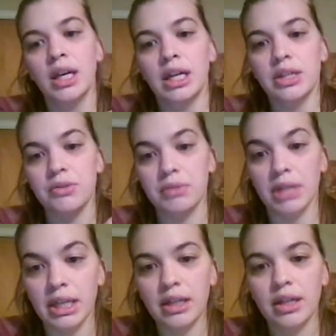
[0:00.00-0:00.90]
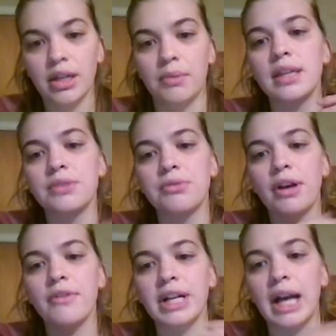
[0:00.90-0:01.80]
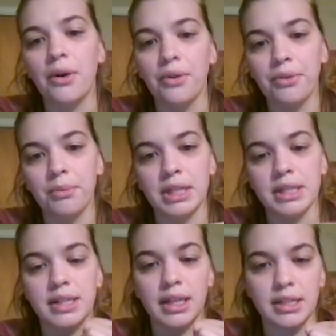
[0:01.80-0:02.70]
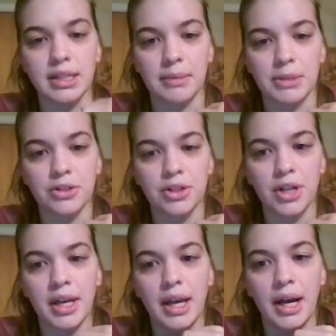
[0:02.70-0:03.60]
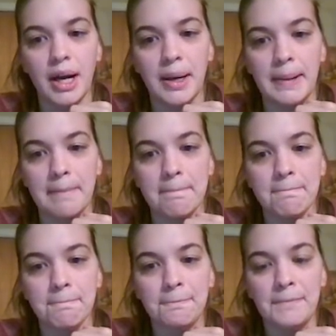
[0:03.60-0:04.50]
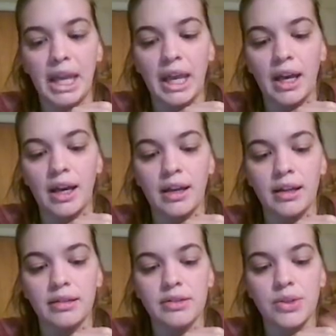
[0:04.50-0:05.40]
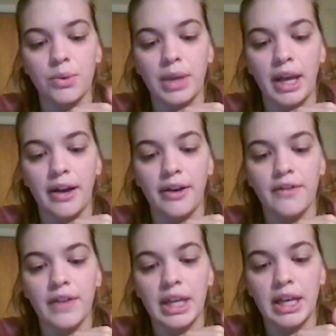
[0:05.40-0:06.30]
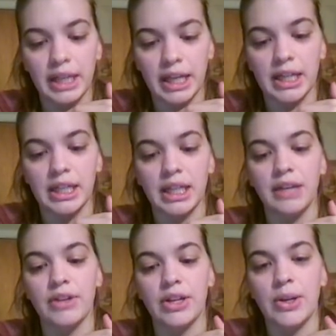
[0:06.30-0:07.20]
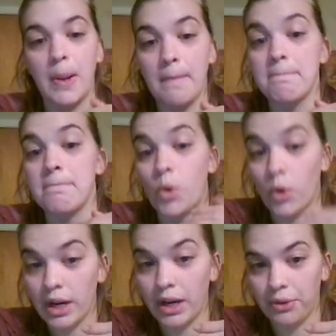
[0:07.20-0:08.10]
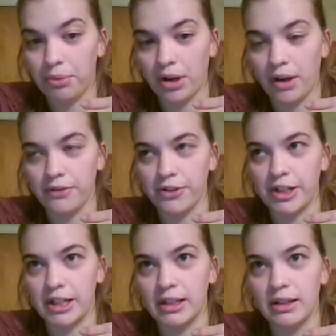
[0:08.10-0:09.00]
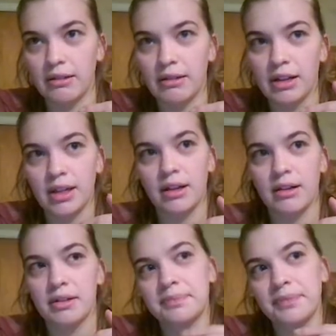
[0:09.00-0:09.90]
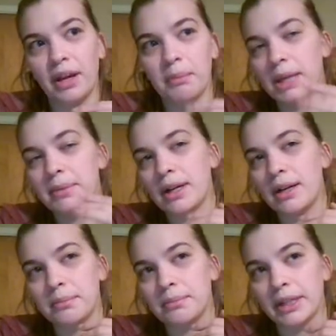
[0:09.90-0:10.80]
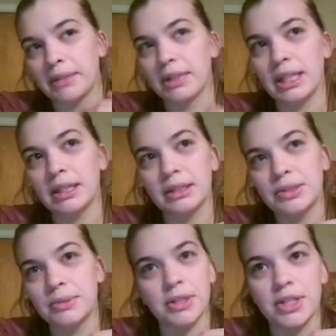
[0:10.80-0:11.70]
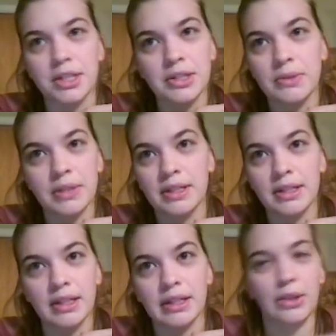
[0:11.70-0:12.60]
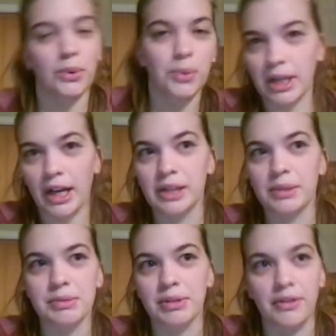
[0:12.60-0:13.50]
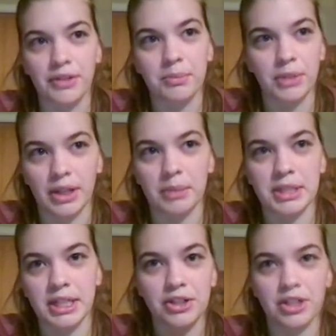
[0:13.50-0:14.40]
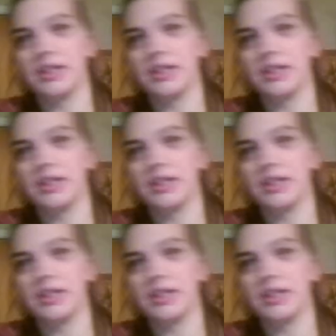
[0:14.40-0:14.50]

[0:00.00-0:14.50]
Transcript: He's recovering health when he's taking damage. And so we have, again, even more health recovery. Maybe I'm like reading too much into it, and that the old Kylo was recovering a lot of protection